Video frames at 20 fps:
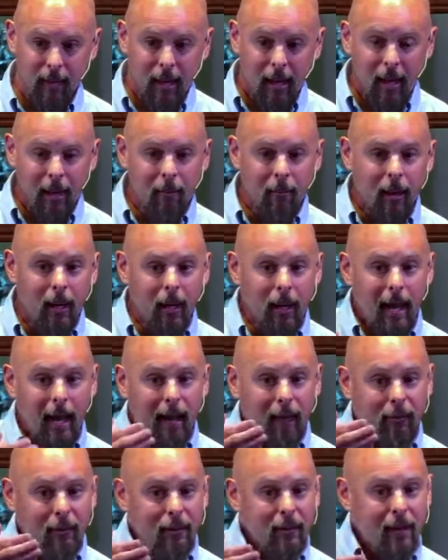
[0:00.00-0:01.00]
And by
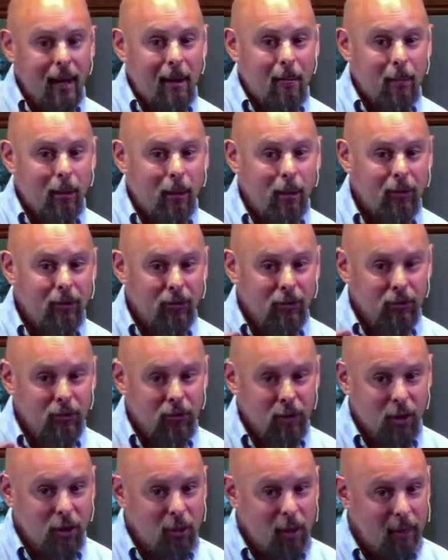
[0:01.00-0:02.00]
having that person
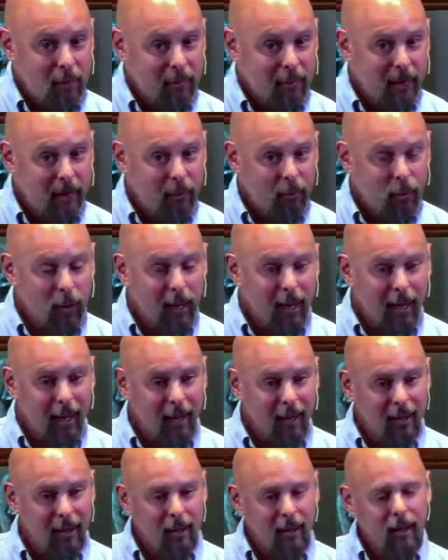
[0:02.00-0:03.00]
show up that
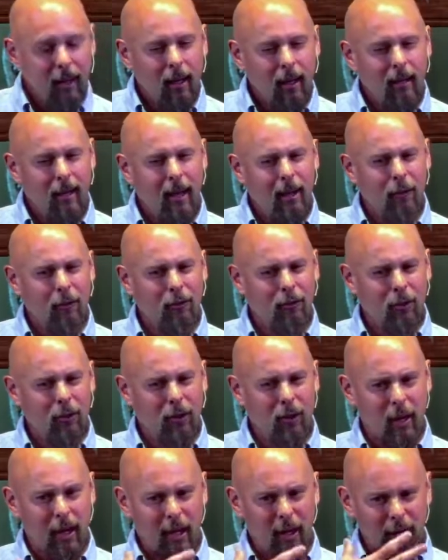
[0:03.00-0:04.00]
way allows
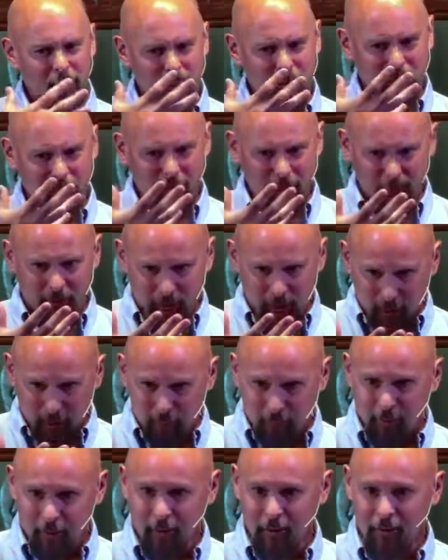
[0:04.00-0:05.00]
your hatred to
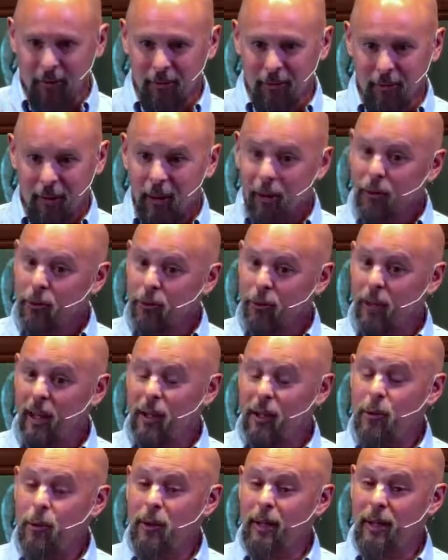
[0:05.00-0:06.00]
surface so that
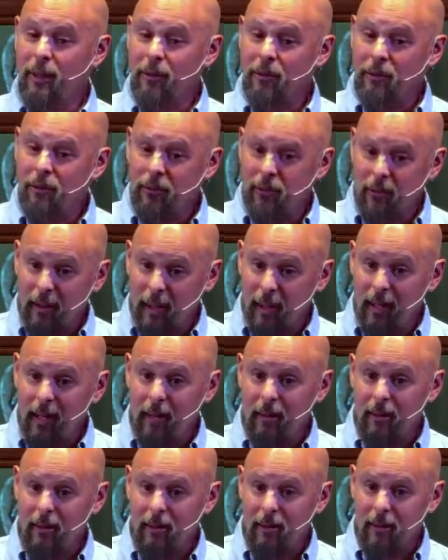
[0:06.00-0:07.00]
you can see
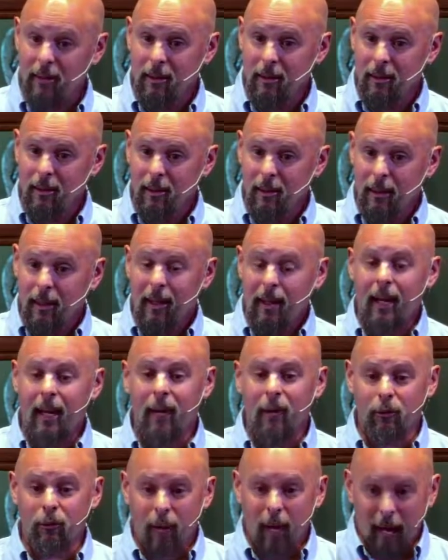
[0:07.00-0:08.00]
it
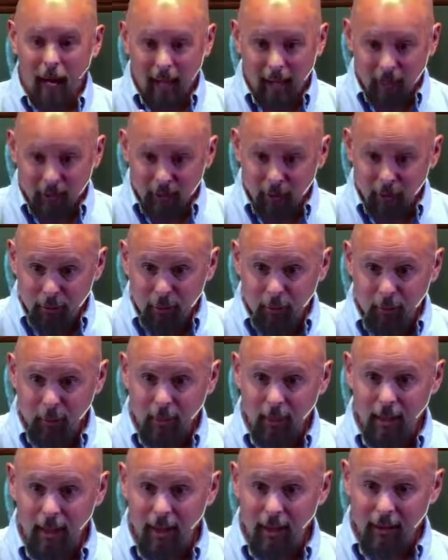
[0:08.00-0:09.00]
and ask for the
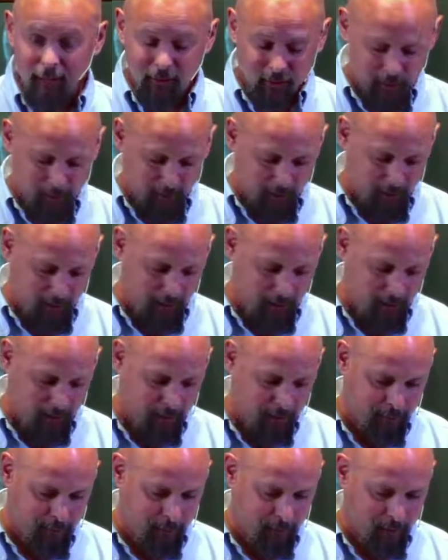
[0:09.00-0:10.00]
release of it,
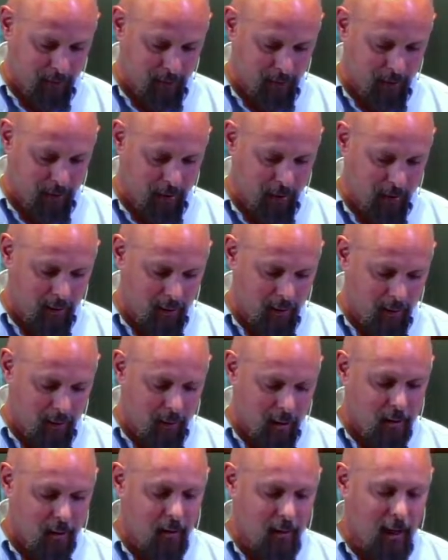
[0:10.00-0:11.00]
right?
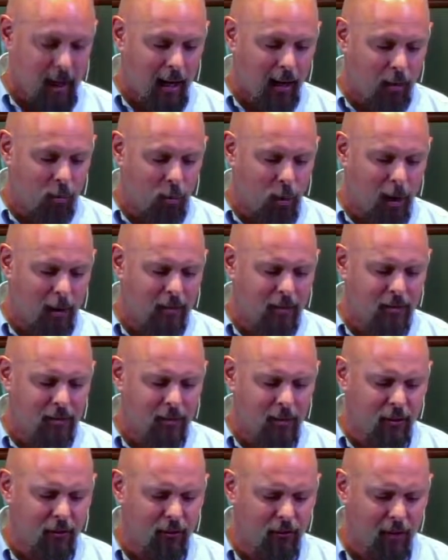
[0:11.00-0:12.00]
God wants
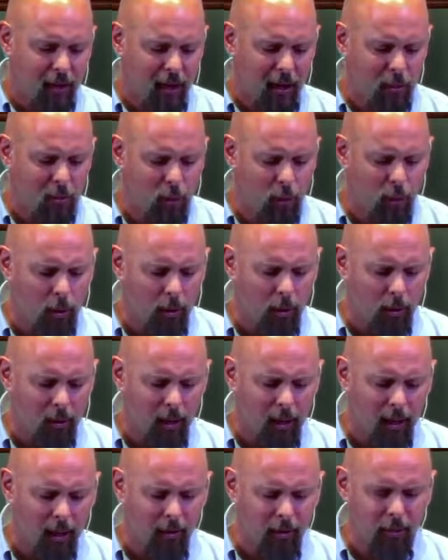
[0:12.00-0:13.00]
to see more
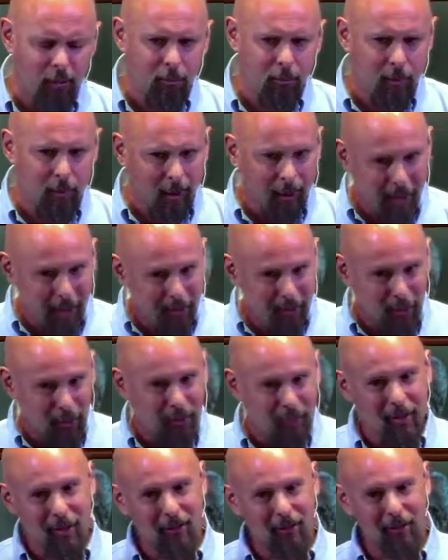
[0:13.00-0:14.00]
love and
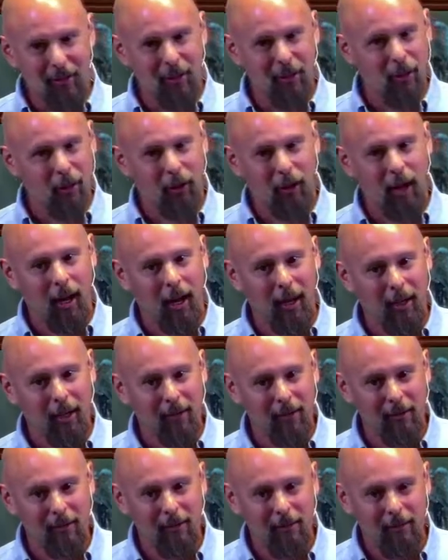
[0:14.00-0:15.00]
playfulness in your
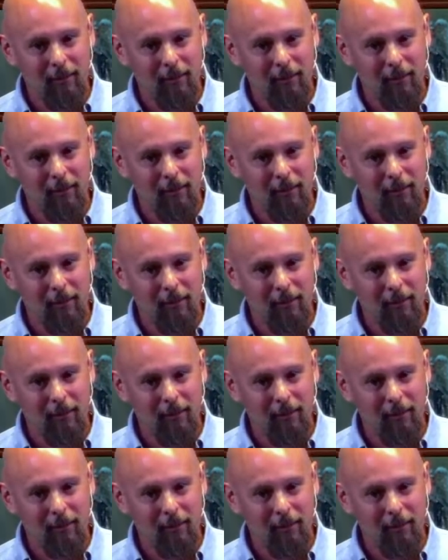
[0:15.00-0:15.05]
eyes.